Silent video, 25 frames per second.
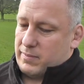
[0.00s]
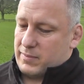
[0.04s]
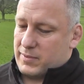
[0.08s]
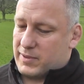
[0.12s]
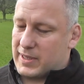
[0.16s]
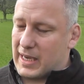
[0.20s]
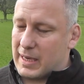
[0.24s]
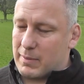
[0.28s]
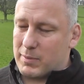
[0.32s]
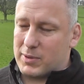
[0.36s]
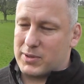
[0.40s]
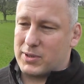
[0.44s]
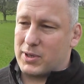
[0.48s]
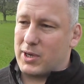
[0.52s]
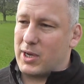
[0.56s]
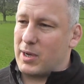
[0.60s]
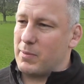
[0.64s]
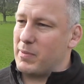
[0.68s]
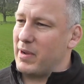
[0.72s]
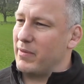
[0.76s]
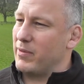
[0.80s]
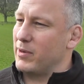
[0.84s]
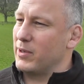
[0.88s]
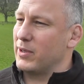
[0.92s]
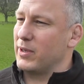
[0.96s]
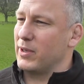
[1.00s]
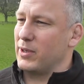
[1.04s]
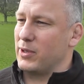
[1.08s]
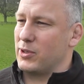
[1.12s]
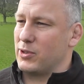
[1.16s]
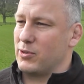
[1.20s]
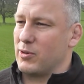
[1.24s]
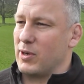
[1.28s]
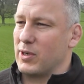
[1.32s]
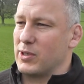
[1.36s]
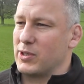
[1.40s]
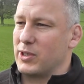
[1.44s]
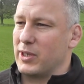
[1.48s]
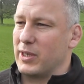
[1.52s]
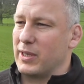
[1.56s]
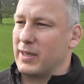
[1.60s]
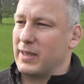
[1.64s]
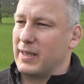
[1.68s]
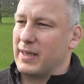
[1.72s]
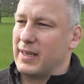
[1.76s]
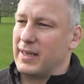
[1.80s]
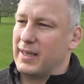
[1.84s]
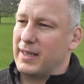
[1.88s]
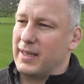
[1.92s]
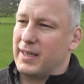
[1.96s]
take my time, have a look at the structure,
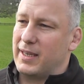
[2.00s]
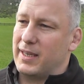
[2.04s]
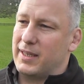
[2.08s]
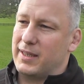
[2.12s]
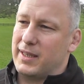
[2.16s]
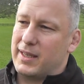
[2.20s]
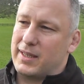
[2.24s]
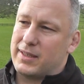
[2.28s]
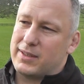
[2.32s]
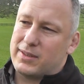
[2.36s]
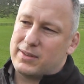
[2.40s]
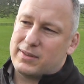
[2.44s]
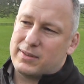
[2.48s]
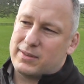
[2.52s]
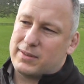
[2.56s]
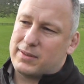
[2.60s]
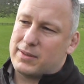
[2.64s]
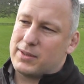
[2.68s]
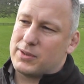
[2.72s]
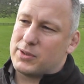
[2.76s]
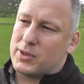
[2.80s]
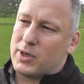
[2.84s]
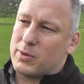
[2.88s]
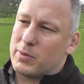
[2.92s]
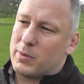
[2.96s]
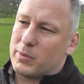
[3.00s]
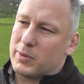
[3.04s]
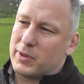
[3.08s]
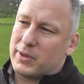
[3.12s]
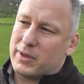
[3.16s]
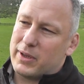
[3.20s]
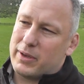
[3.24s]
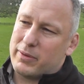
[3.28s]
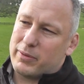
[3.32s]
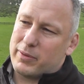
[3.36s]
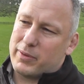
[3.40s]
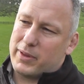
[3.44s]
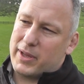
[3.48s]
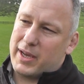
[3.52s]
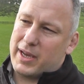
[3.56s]
and then decide what we're going to do from